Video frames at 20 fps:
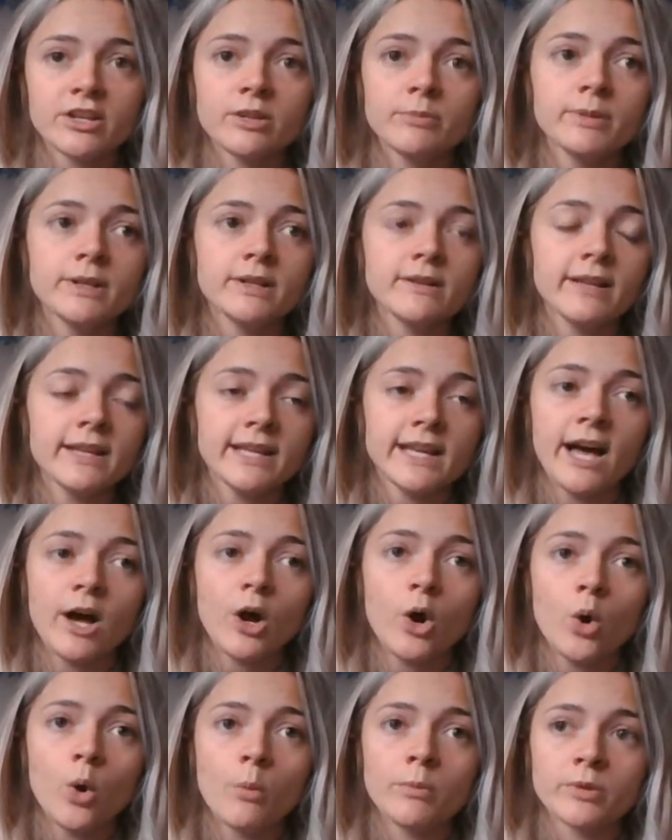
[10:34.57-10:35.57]
could be like
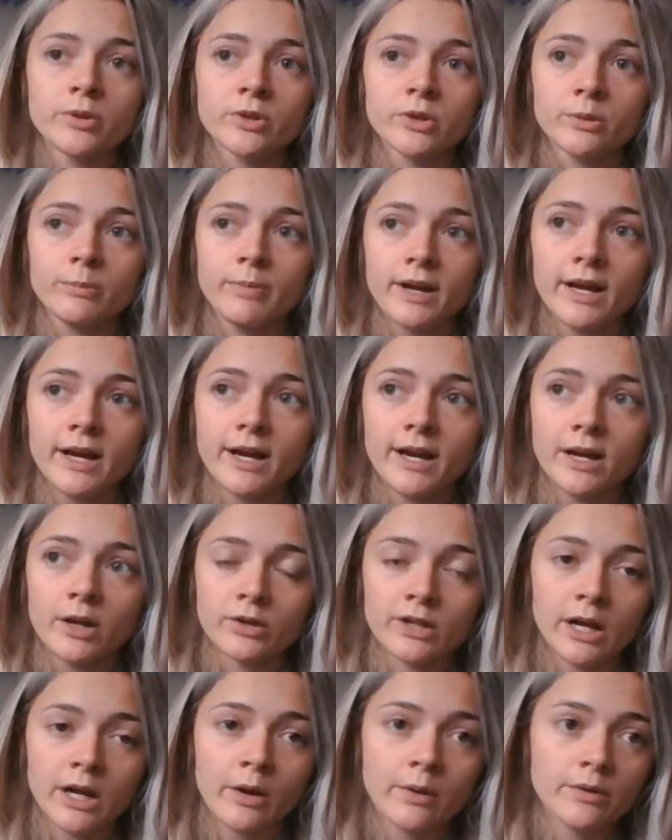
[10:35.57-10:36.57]
at home on their bed
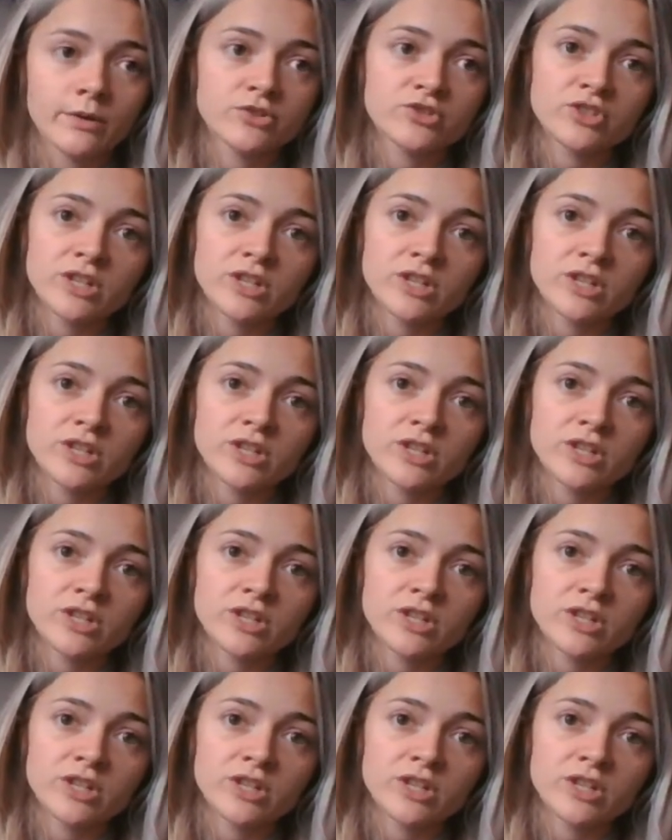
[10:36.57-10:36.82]
or on their